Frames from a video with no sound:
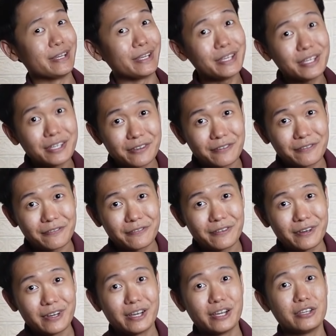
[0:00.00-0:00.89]
if
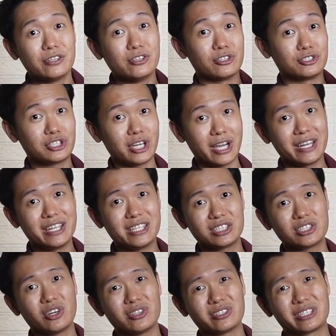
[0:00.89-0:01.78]
your Chinese
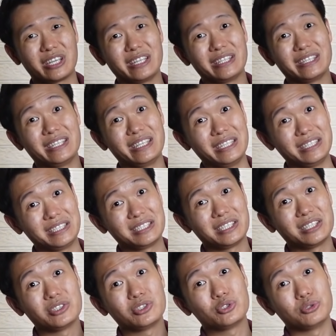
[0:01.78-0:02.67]
stocks get
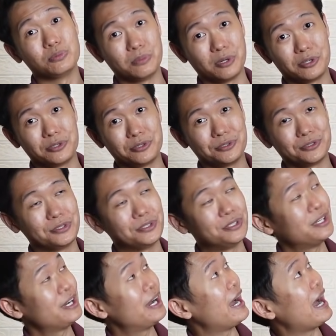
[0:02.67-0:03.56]
delisted tomorrow.
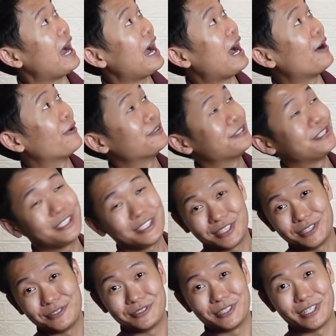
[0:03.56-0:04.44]
I will
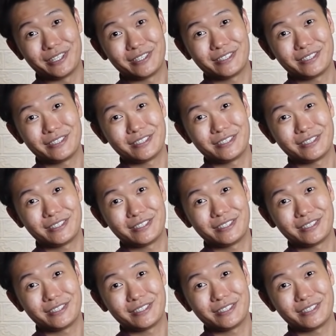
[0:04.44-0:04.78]
see you there.